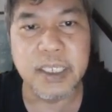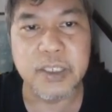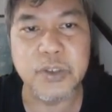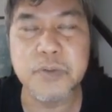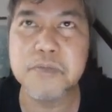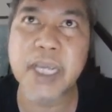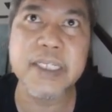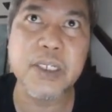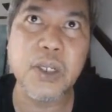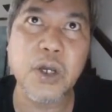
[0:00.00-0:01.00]
you might
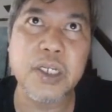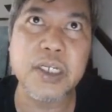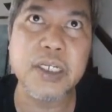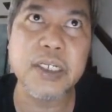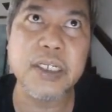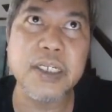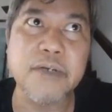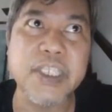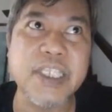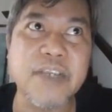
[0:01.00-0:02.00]
not
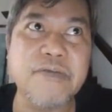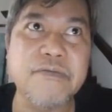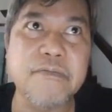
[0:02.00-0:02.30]
retrieve